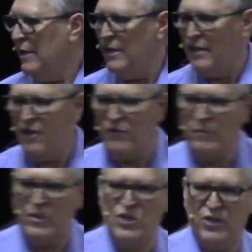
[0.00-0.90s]
and He
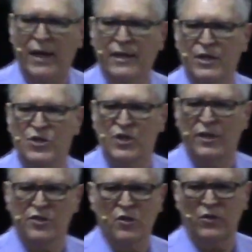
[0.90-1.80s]
gave them the
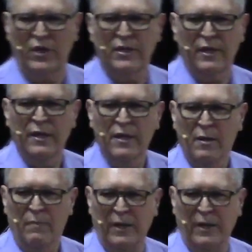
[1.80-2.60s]
strategy. It's not written,